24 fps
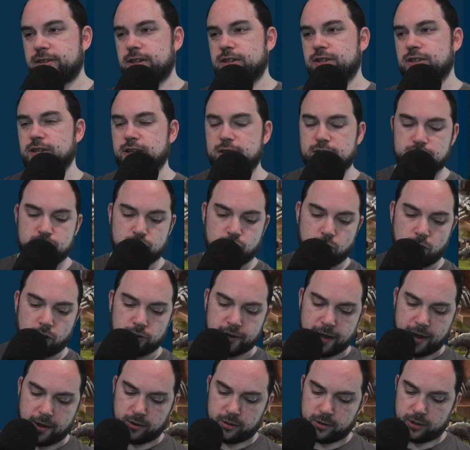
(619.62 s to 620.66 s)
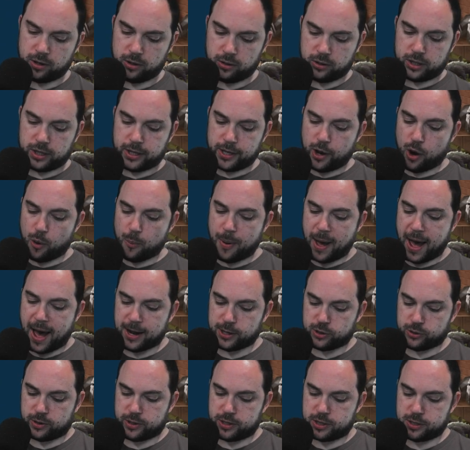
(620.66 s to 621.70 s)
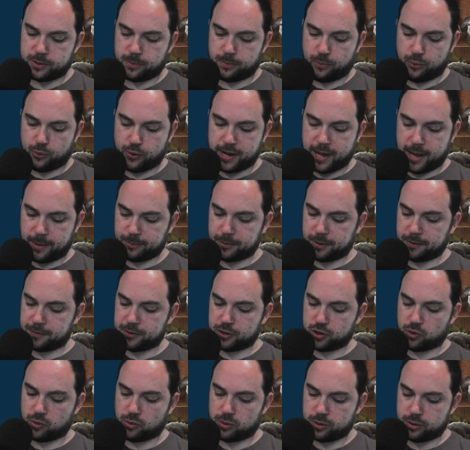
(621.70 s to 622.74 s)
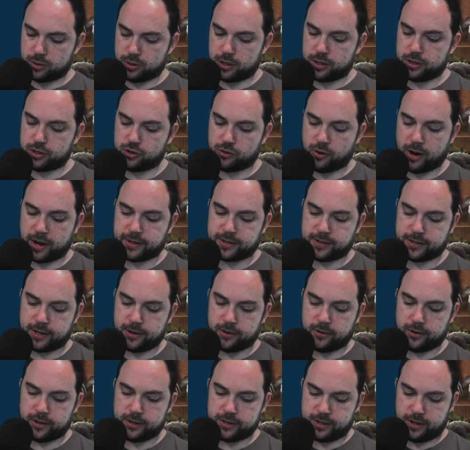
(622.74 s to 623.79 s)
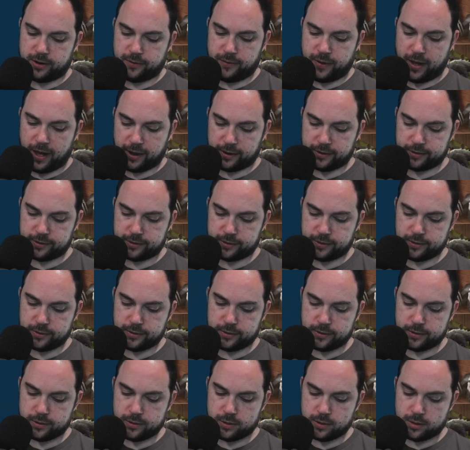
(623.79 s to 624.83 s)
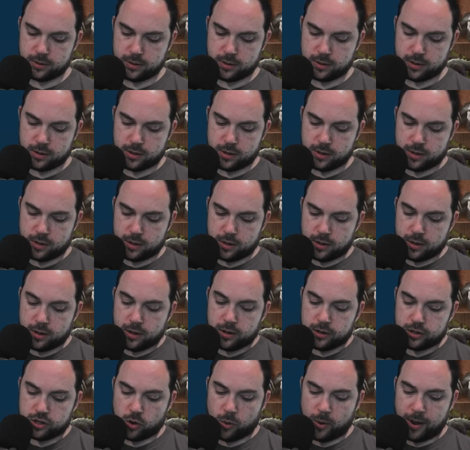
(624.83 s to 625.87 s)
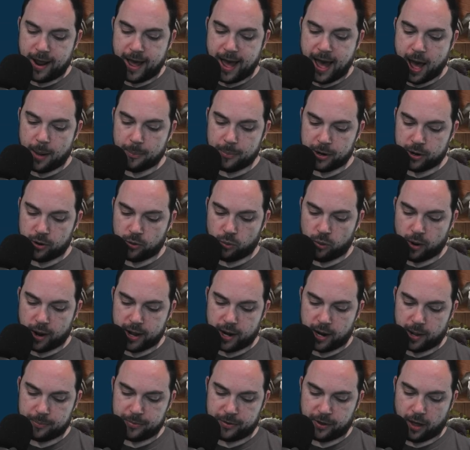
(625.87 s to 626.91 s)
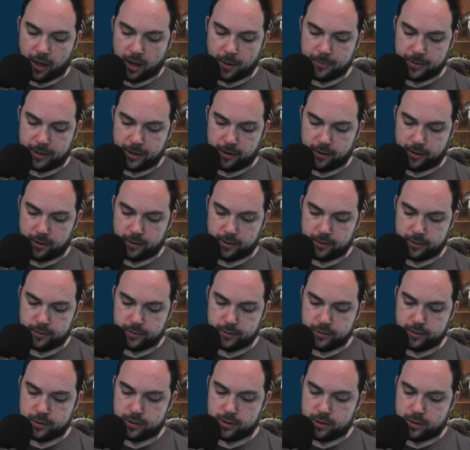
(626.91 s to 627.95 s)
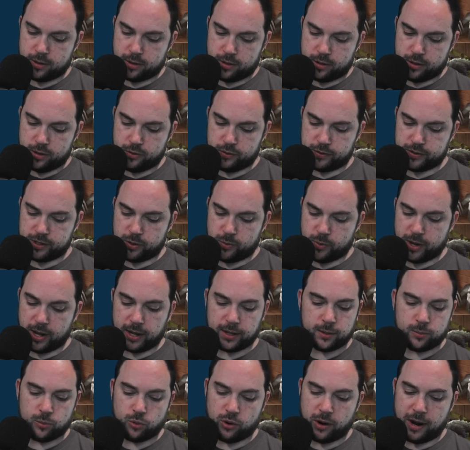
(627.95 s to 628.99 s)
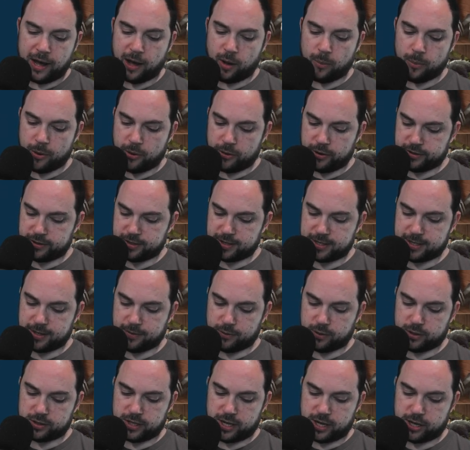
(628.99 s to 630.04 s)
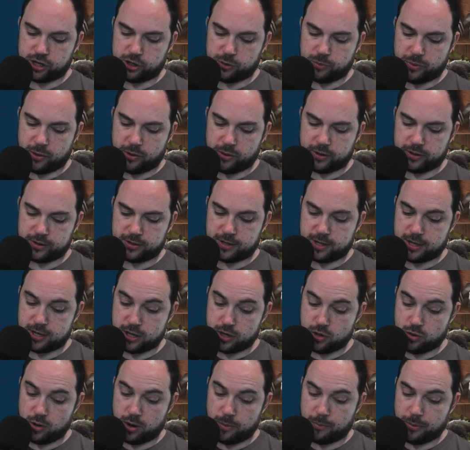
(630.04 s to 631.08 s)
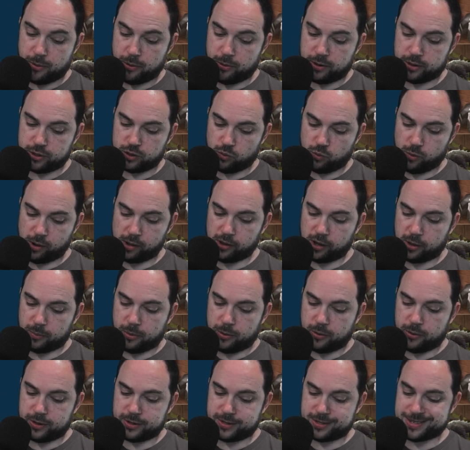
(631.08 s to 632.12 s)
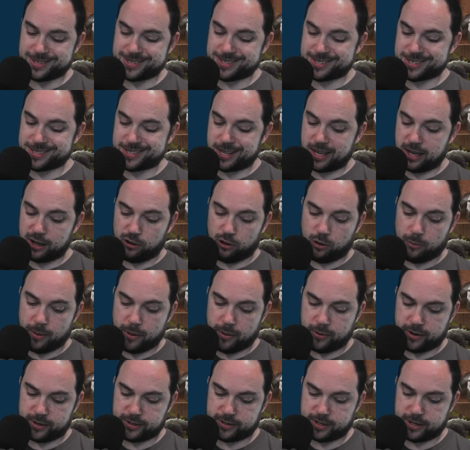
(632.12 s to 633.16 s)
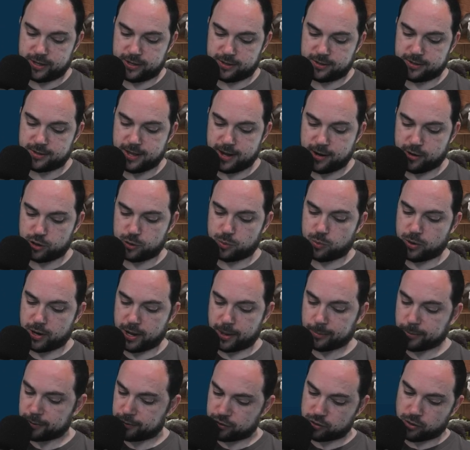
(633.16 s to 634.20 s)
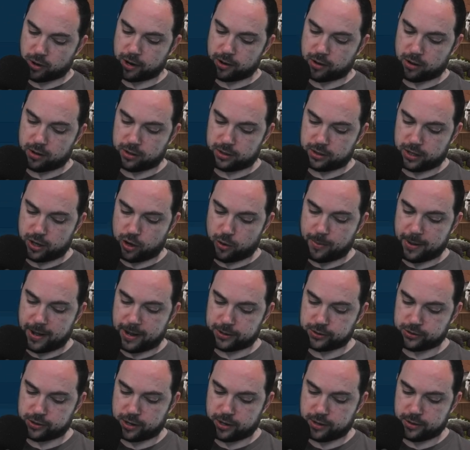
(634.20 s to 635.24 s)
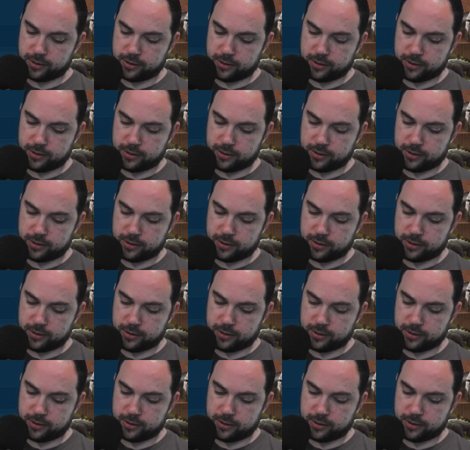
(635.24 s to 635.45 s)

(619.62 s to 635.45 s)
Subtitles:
I just had to scroll down a little. Cleopatra's preemptive strike skill is in effect. So it happened right up top here. You see we got the morale bonus, the civilization bonus, the unit bonus, relic bonus, skill bonuses. There's preemptive strike on Cleopatra.